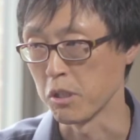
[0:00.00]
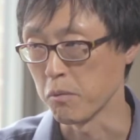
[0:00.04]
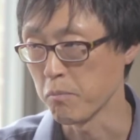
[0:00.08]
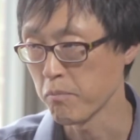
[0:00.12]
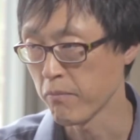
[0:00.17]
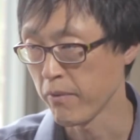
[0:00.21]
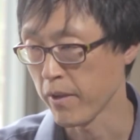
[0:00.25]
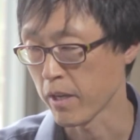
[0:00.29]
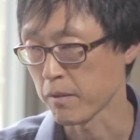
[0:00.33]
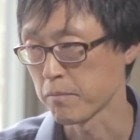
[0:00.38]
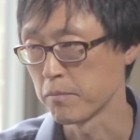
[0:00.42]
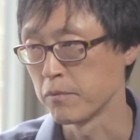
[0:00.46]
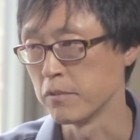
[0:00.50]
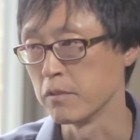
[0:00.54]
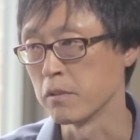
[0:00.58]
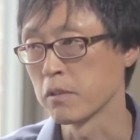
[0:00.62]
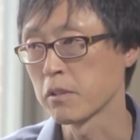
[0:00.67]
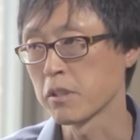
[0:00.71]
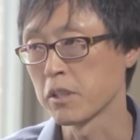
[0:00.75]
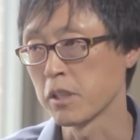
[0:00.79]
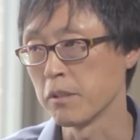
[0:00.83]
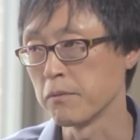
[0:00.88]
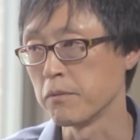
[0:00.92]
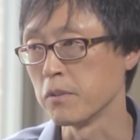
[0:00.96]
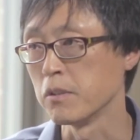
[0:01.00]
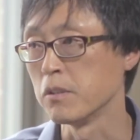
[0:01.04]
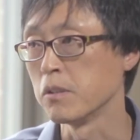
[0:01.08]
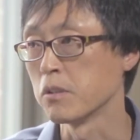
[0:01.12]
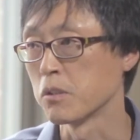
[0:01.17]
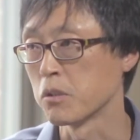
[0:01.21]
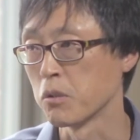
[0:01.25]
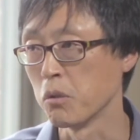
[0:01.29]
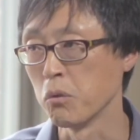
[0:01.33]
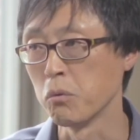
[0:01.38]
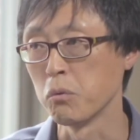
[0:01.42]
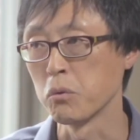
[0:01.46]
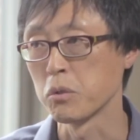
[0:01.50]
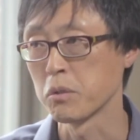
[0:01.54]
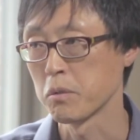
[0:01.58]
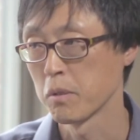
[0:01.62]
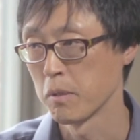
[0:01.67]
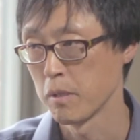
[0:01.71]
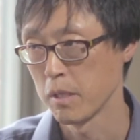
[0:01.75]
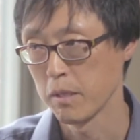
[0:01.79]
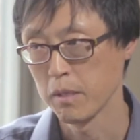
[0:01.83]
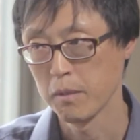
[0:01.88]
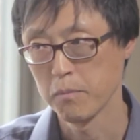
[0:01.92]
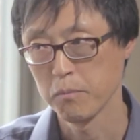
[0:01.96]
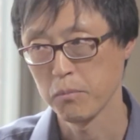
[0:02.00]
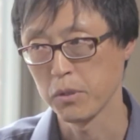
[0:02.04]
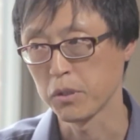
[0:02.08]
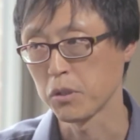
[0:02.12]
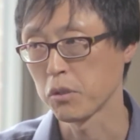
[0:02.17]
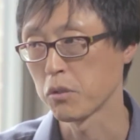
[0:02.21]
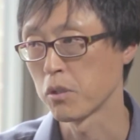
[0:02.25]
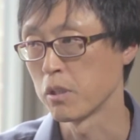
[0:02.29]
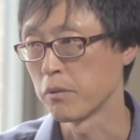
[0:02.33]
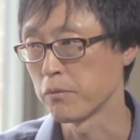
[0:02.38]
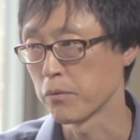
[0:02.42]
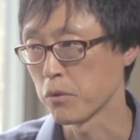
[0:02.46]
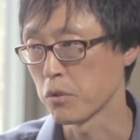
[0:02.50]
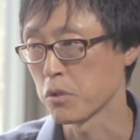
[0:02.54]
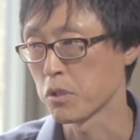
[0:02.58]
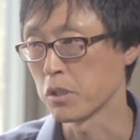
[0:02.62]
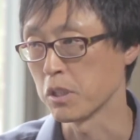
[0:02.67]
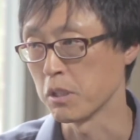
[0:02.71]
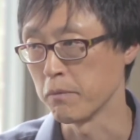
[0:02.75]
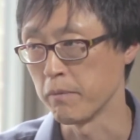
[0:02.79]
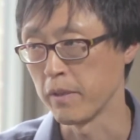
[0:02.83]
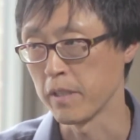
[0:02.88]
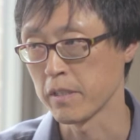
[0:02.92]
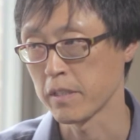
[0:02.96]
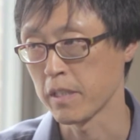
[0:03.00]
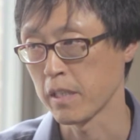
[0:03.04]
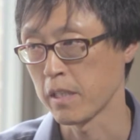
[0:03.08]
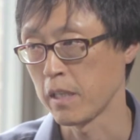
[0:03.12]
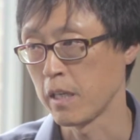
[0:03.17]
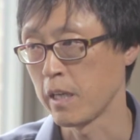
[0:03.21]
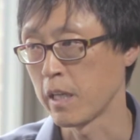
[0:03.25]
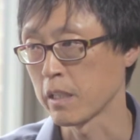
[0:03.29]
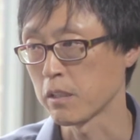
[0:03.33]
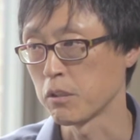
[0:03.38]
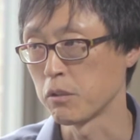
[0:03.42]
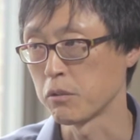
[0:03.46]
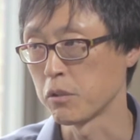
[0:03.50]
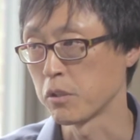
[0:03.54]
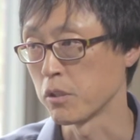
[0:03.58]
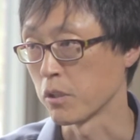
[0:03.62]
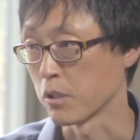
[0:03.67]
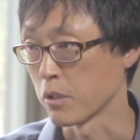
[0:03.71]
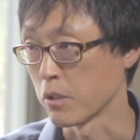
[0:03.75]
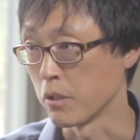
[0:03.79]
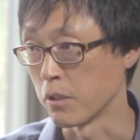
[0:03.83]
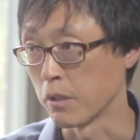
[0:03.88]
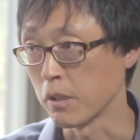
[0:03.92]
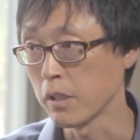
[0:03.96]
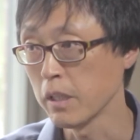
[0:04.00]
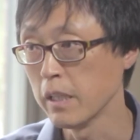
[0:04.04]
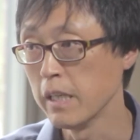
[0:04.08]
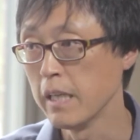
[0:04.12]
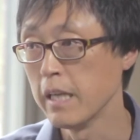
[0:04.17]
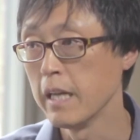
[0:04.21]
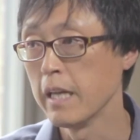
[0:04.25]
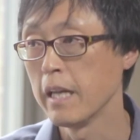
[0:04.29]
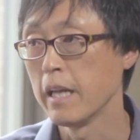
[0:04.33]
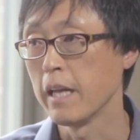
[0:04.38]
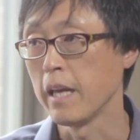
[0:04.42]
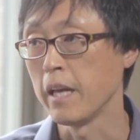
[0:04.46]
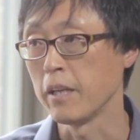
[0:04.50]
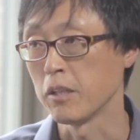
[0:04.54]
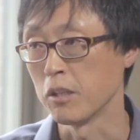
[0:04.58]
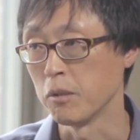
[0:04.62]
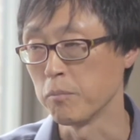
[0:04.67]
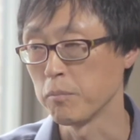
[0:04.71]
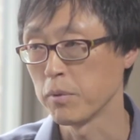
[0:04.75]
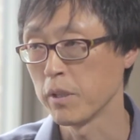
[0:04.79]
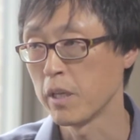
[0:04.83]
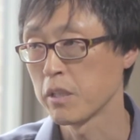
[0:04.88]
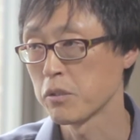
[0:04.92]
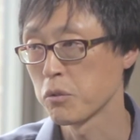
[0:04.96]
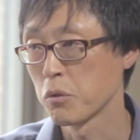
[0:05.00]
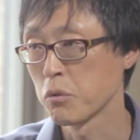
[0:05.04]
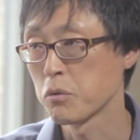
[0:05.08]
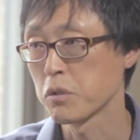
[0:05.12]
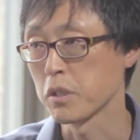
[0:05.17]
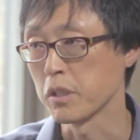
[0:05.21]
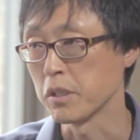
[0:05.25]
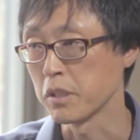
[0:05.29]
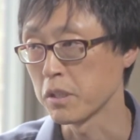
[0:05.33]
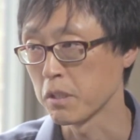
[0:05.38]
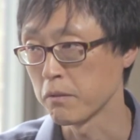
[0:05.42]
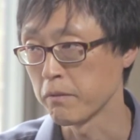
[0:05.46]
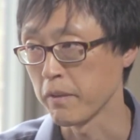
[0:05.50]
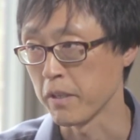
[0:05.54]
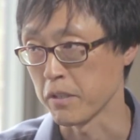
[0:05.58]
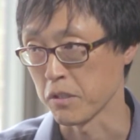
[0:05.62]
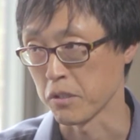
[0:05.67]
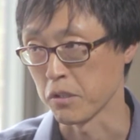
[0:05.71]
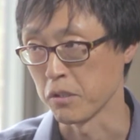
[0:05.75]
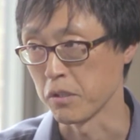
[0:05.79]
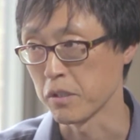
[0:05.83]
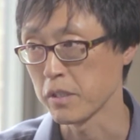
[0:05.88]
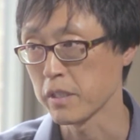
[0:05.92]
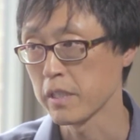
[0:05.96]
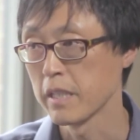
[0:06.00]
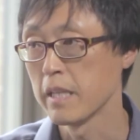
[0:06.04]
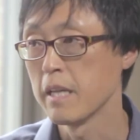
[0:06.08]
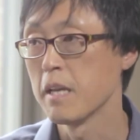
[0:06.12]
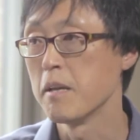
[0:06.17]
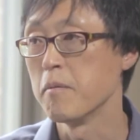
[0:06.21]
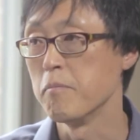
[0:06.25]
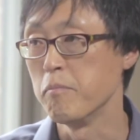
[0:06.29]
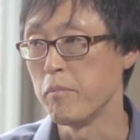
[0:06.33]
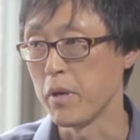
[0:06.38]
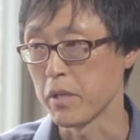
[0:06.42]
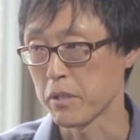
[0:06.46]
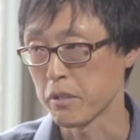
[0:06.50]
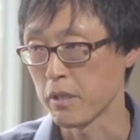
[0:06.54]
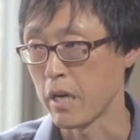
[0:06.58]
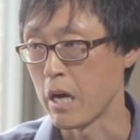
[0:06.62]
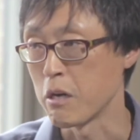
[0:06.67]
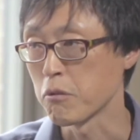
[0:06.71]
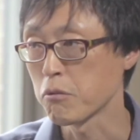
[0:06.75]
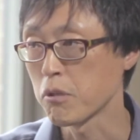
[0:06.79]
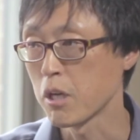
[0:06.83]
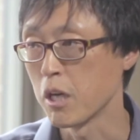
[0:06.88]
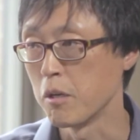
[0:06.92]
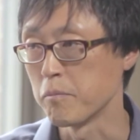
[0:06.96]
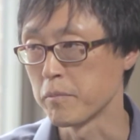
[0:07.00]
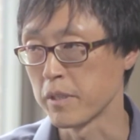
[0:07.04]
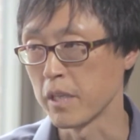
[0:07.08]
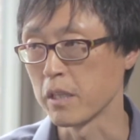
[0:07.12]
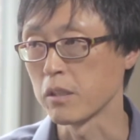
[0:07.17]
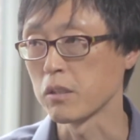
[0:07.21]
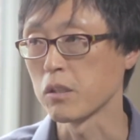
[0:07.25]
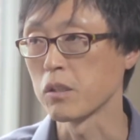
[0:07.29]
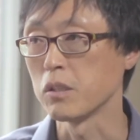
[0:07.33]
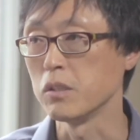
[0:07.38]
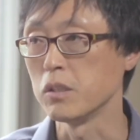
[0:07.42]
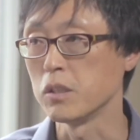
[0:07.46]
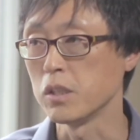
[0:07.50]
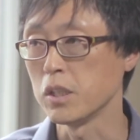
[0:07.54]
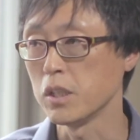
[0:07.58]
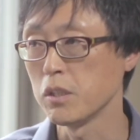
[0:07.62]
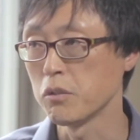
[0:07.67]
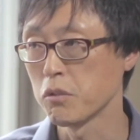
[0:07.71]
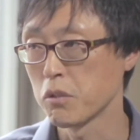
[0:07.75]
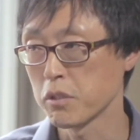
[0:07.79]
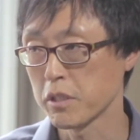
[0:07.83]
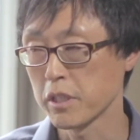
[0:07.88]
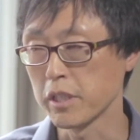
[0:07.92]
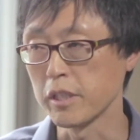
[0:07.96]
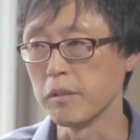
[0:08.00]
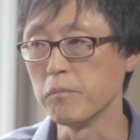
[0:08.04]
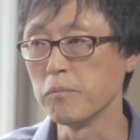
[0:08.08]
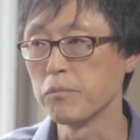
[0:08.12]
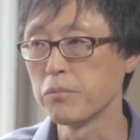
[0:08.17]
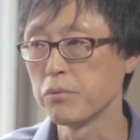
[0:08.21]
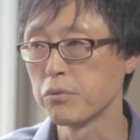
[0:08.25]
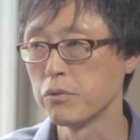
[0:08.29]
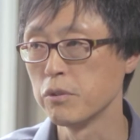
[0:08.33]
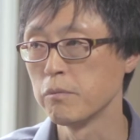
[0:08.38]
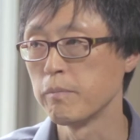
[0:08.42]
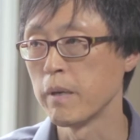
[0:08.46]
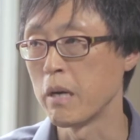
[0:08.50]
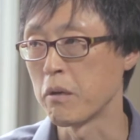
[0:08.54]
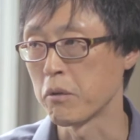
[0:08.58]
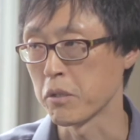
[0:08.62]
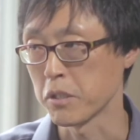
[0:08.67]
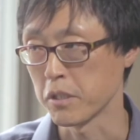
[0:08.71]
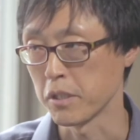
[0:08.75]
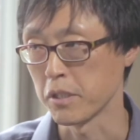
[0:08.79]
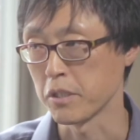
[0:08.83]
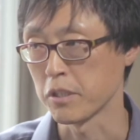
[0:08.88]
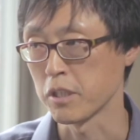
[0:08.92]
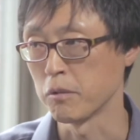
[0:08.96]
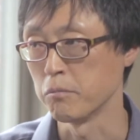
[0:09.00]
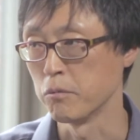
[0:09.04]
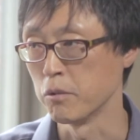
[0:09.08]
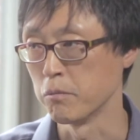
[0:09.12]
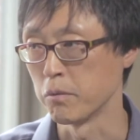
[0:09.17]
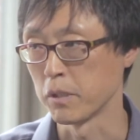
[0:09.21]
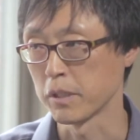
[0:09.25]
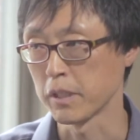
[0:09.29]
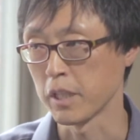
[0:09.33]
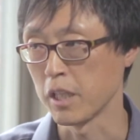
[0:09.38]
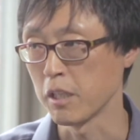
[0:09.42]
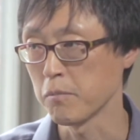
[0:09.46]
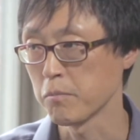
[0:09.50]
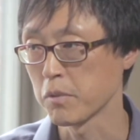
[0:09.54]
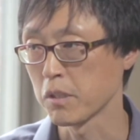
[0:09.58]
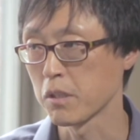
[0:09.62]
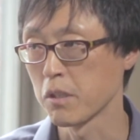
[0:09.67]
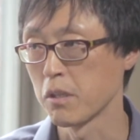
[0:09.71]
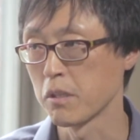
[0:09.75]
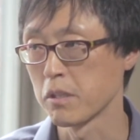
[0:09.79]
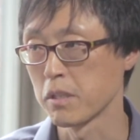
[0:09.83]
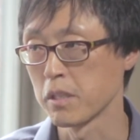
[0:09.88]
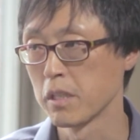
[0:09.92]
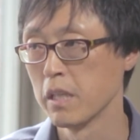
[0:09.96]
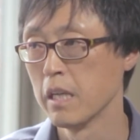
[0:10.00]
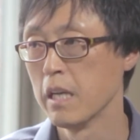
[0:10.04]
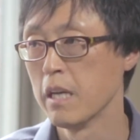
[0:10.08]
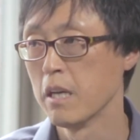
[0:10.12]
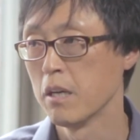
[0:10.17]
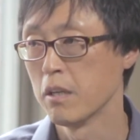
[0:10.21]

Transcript: impactful given those particular future events that are likely to occur, and apply those interventions, measure outcomes, and continuously improve our system over time, because